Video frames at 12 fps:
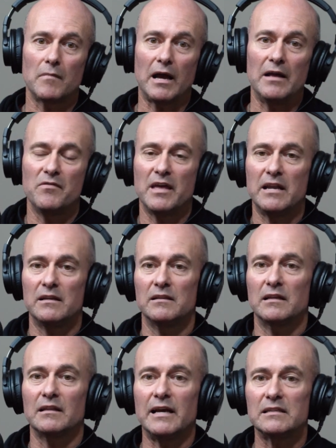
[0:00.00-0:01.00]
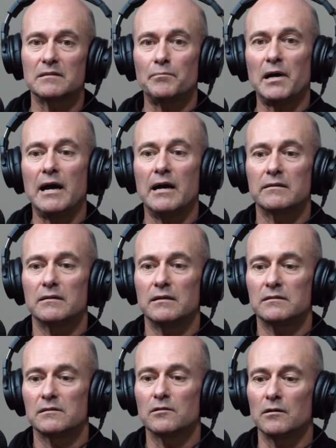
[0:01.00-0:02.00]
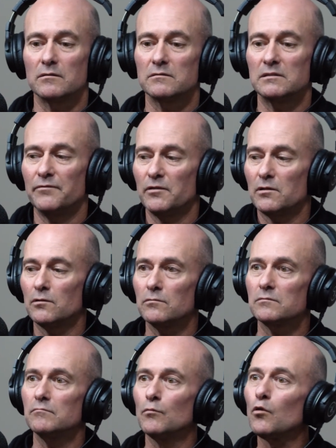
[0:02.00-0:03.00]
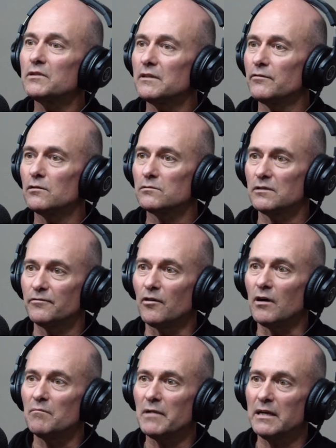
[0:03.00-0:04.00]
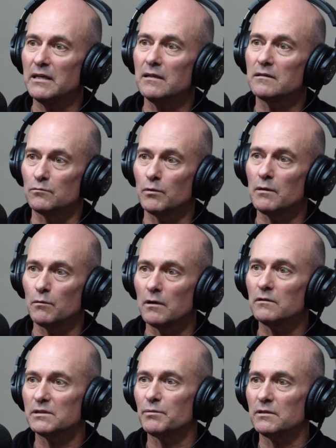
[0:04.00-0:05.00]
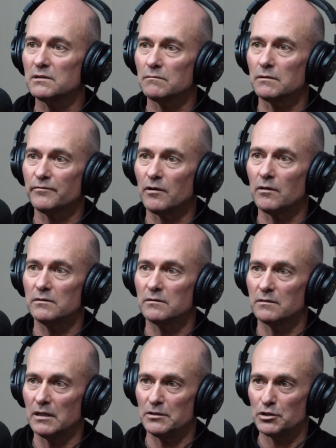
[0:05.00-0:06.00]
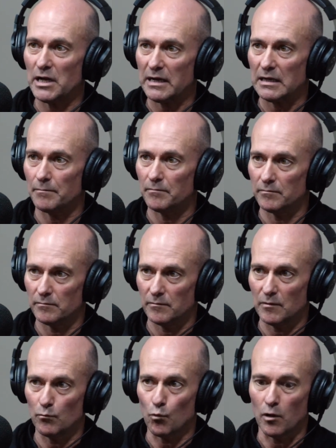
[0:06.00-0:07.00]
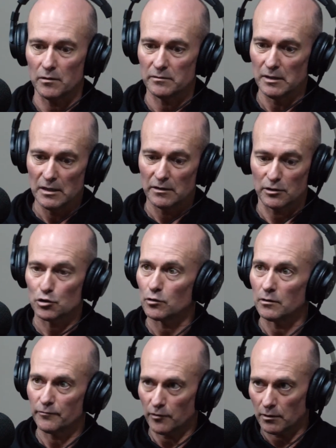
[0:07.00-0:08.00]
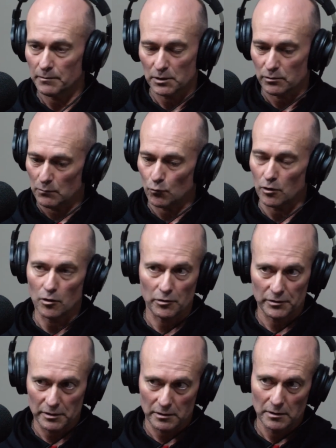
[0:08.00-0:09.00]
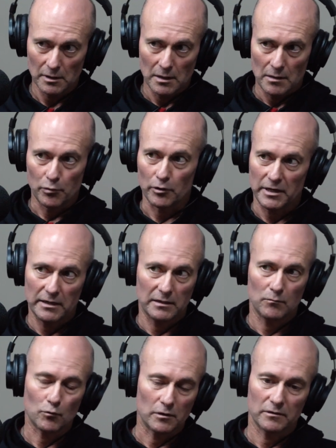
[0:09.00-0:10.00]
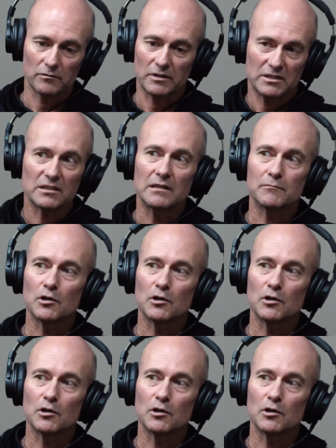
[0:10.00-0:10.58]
then in the latter part, it got more difficult to find money because we were responsible to find and jack up what the shortfall between what Honda put in and what the race team